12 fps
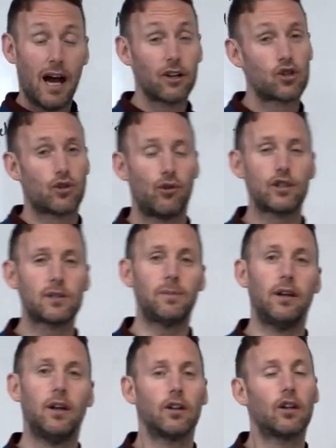And trust
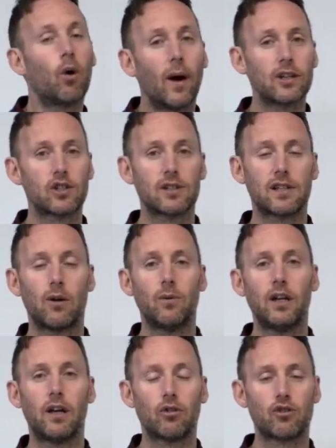me, the questions that
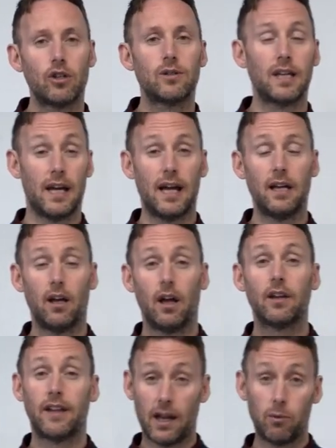we go through today,
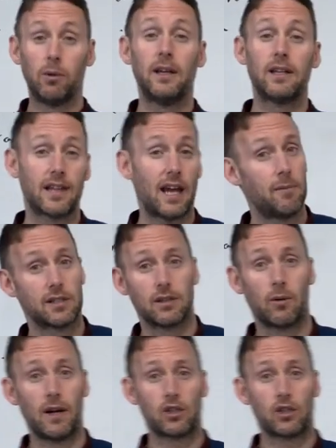they will be the same as the